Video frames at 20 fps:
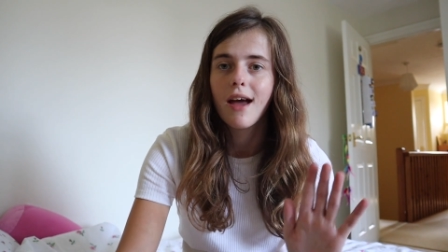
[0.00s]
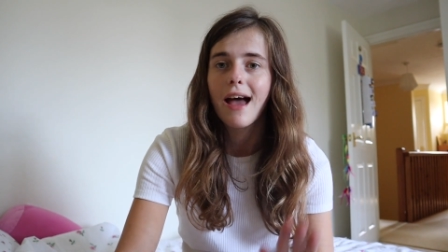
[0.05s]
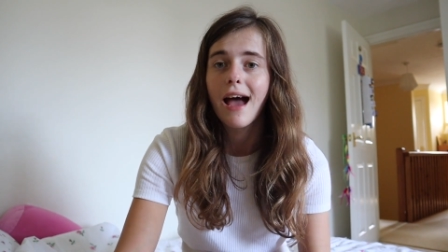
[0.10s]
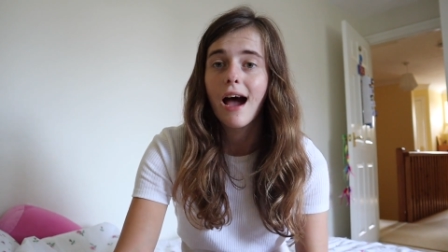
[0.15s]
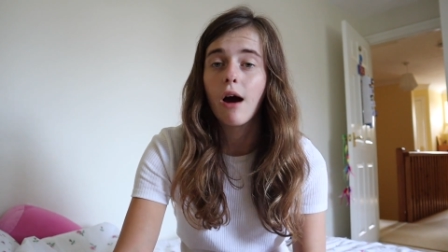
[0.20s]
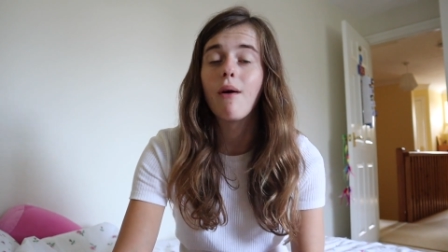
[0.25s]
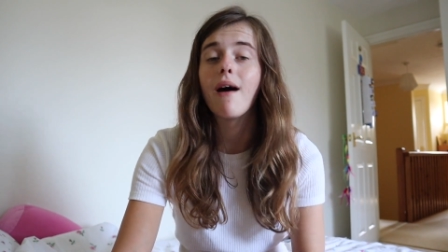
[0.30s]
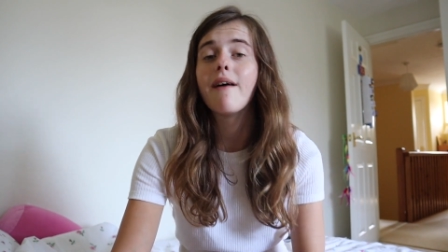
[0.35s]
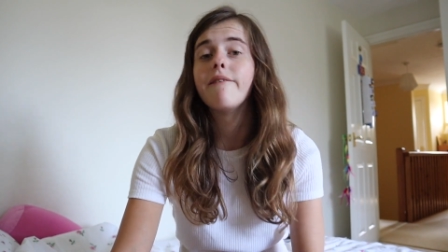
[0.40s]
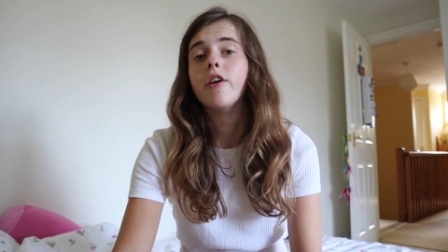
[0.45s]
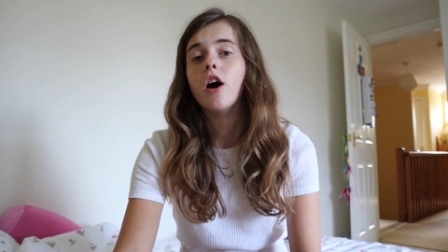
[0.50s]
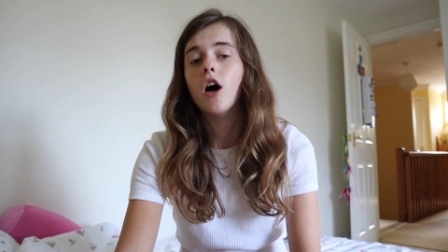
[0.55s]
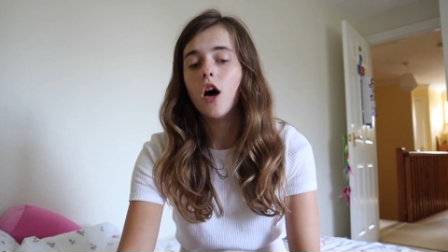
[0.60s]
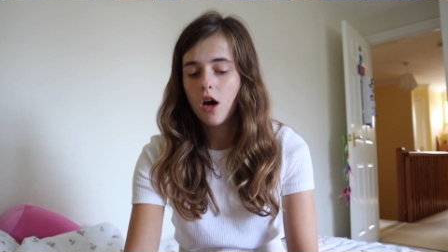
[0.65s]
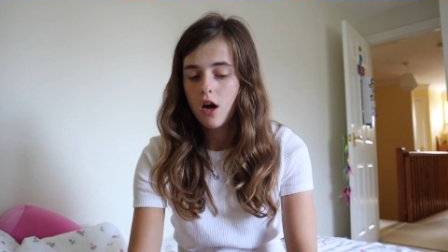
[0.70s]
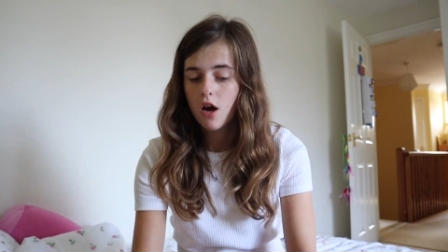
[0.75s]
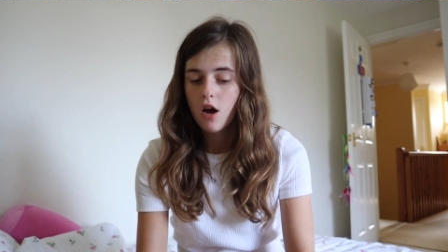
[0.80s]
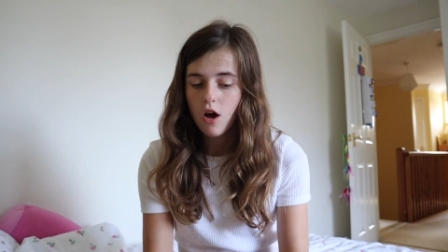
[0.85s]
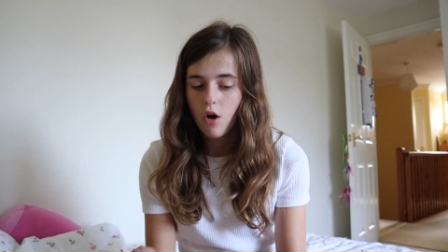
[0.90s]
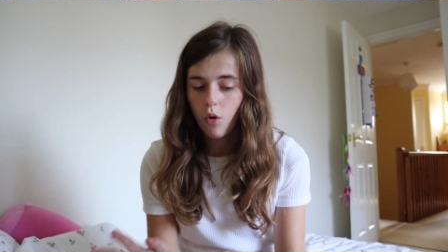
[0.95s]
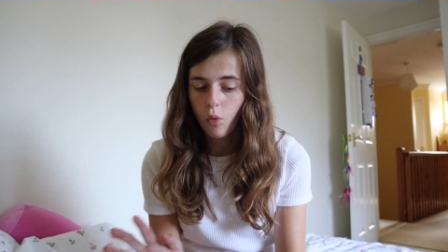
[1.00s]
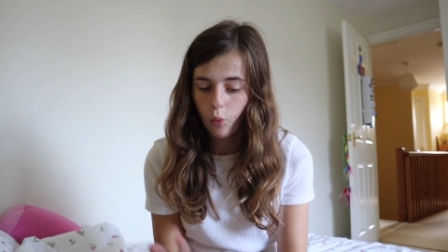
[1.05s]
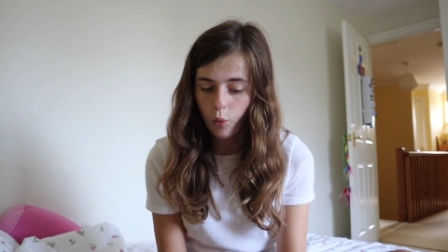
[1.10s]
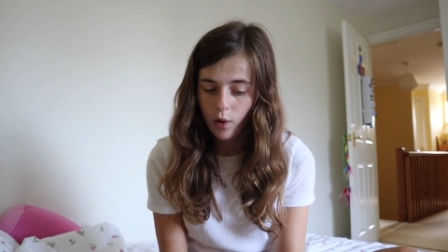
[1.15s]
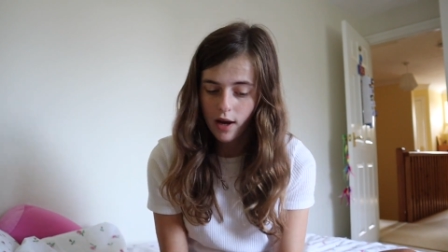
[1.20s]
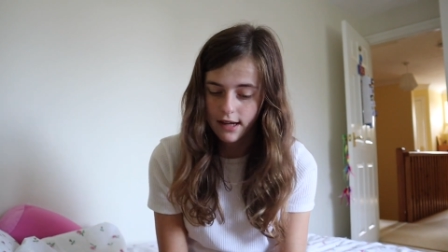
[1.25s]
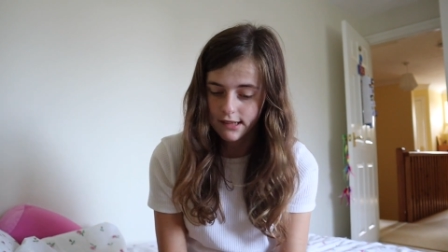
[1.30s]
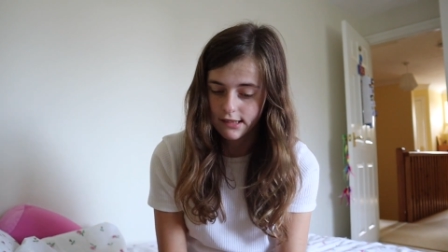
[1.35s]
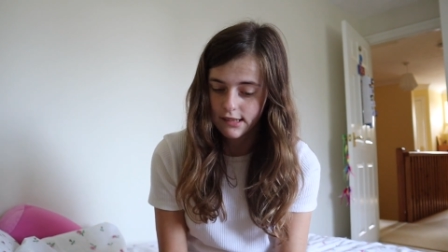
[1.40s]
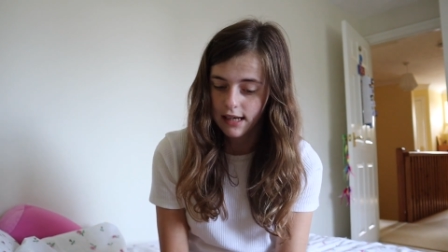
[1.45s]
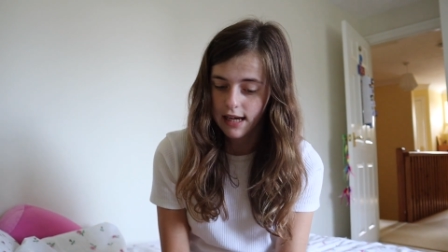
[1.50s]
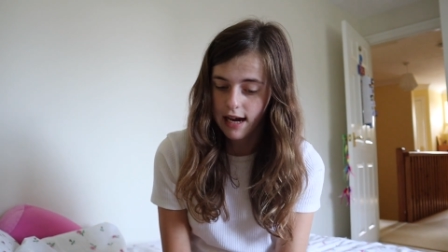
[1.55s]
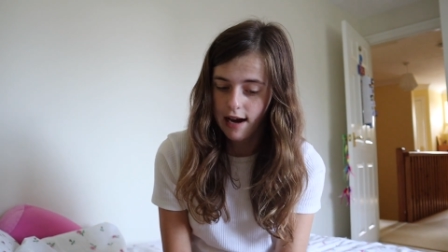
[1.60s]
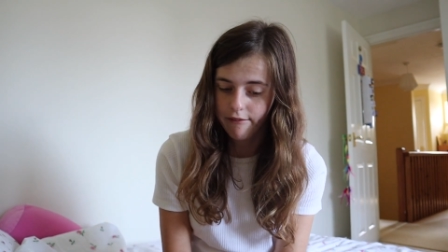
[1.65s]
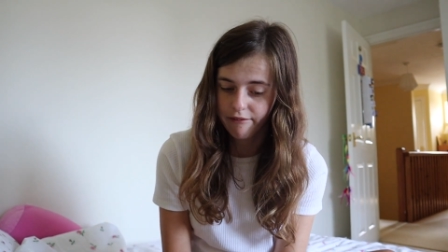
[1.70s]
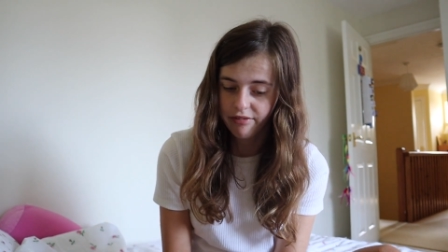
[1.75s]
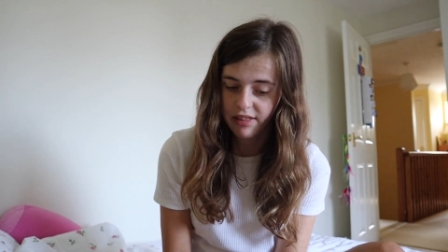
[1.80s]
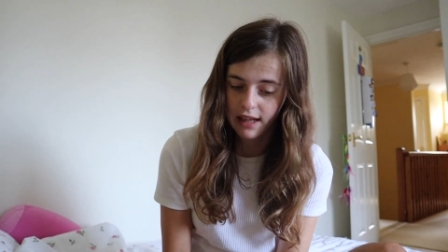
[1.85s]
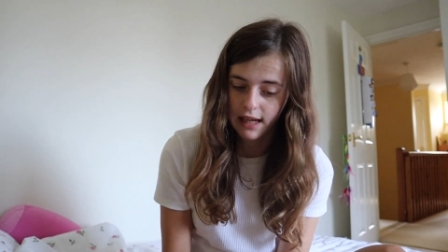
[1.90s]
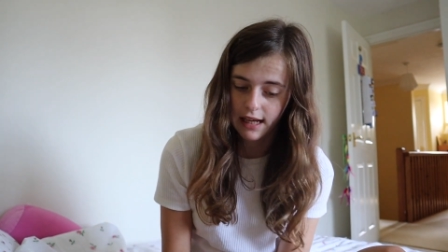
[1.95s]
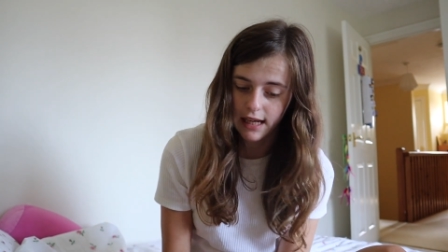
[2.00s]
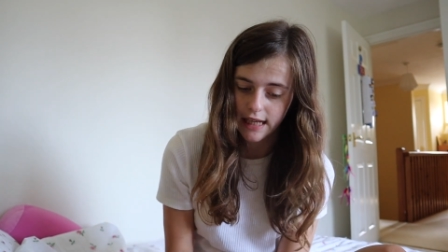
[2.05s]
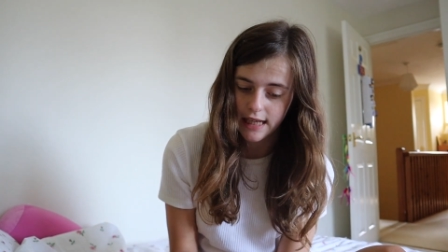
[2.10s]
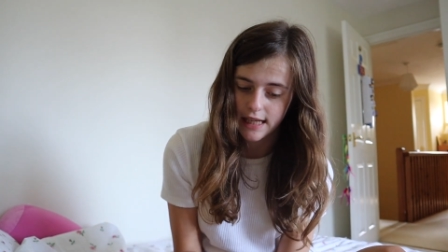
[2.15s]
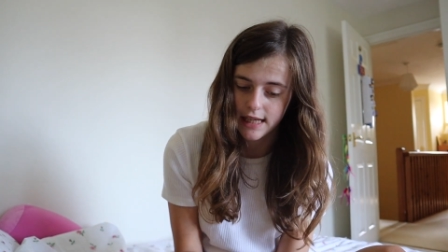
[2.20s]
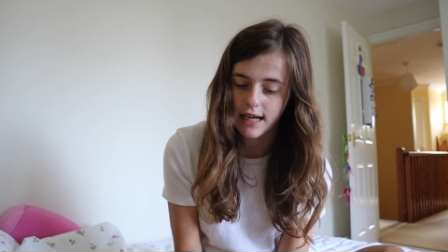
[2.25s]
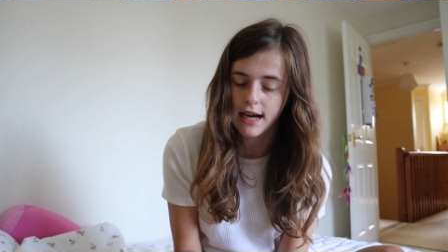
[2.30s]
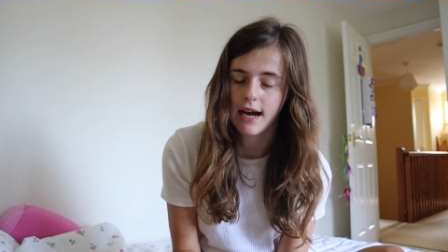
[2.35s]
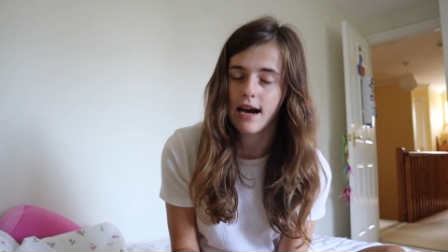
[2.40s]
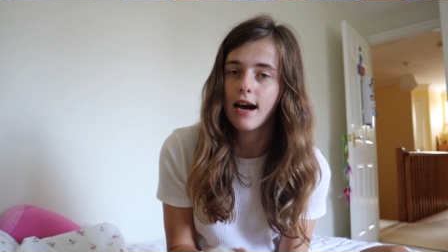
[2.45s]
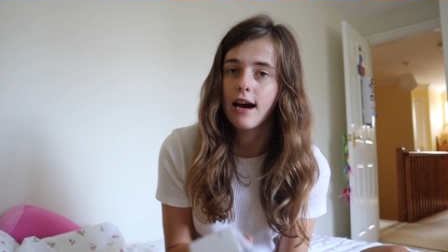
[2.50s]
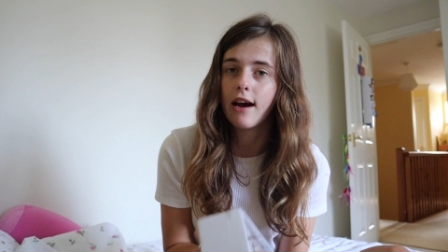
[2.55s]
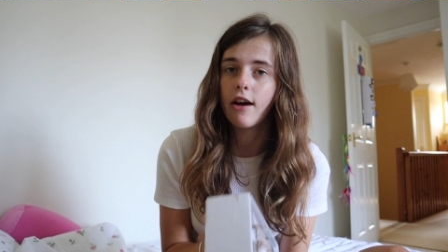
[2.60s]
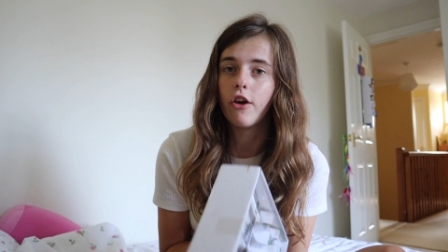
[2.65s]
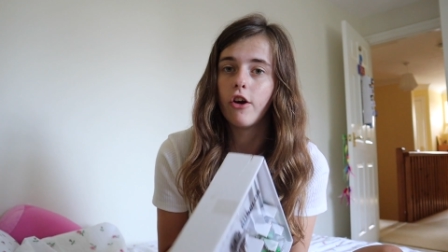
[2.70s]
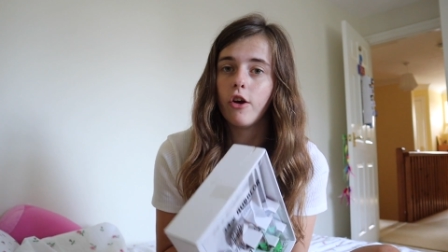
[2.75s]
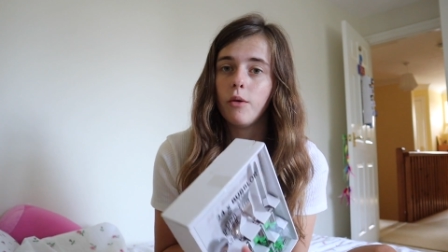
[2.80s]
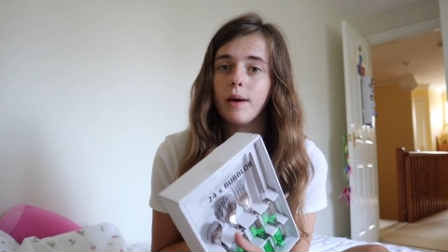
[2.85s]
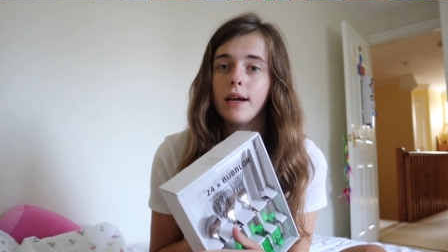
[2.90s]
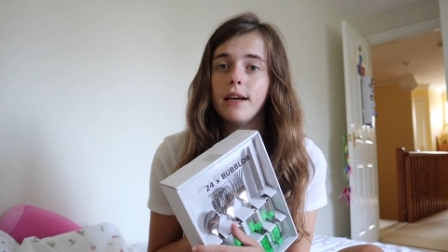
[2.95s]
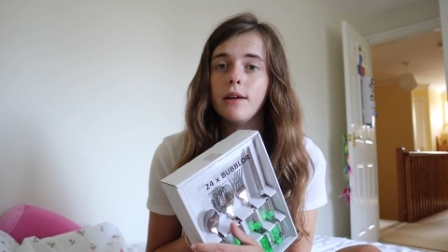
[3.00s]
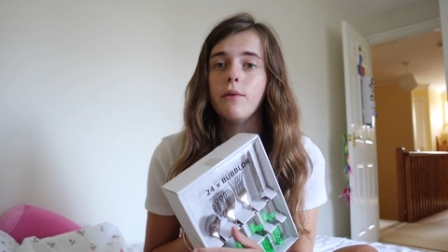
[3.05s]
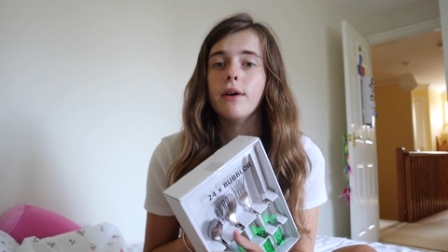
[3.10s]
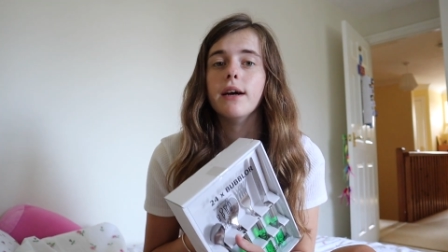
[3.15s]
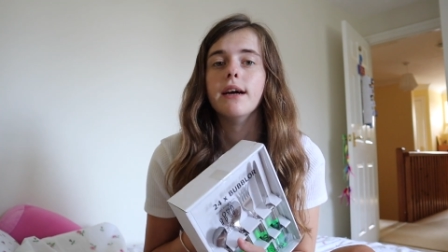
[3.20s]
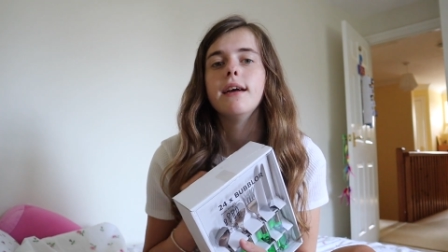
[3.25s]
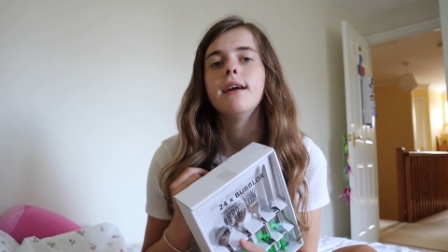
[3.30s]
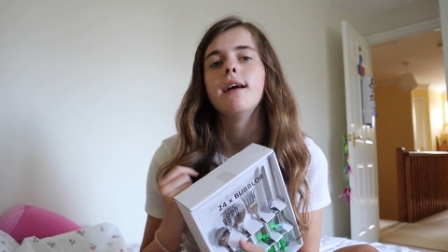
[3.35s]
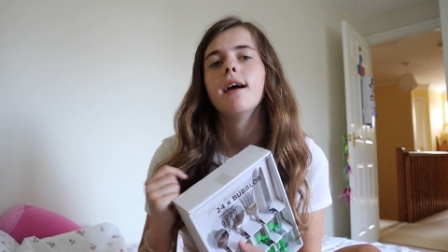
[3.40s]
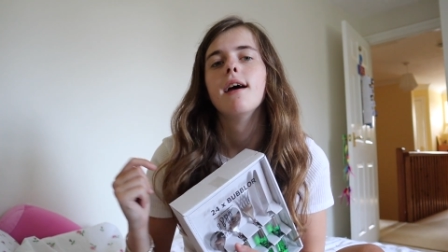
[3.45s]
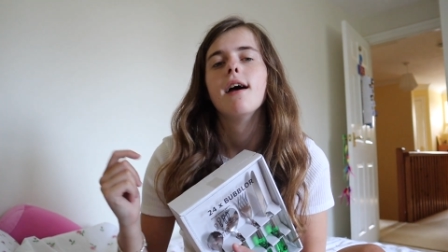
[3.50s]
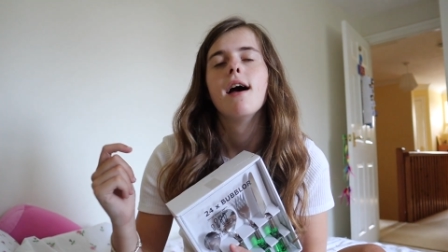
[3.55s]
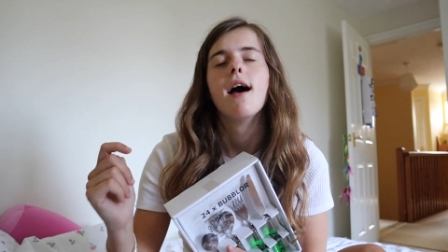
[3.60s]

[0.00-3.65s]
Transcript: However, we actually have these at home anyway,